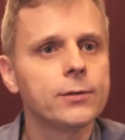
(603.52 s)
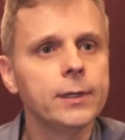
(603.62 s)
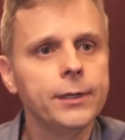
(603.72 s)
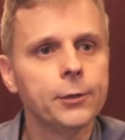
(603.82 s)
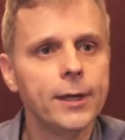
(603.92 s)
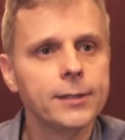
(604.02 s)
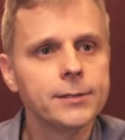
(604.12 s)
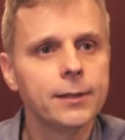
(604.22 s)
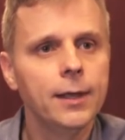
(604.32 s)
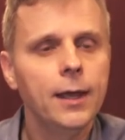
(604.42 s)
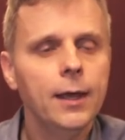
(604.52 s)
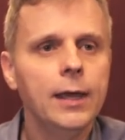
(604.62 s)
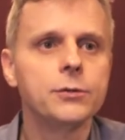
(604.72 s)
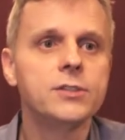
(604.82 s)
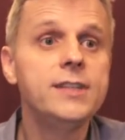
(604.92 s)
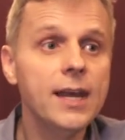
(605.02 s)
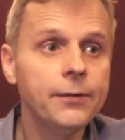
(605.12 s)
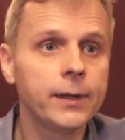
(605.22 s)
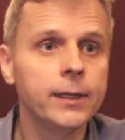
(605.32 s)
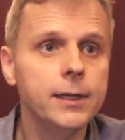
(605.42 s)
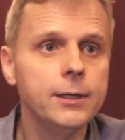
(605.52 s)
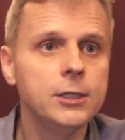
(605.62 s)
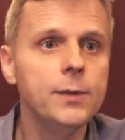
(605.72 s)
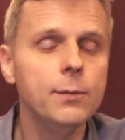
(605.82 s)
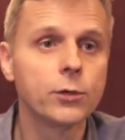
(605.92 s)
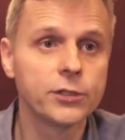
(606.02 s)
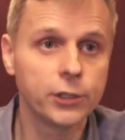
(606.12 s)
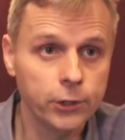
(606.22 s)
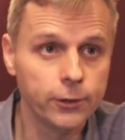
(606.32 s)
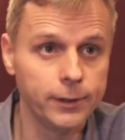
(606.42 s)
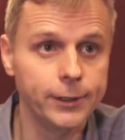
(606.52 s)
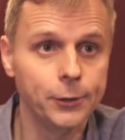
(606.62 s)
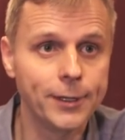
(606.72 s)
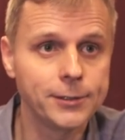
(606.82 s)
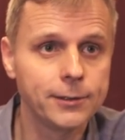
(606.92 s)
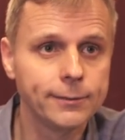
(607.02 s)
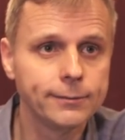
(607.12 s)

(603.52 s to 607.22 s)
than leader-based. And there's definitely a need to be more secure than leader-based.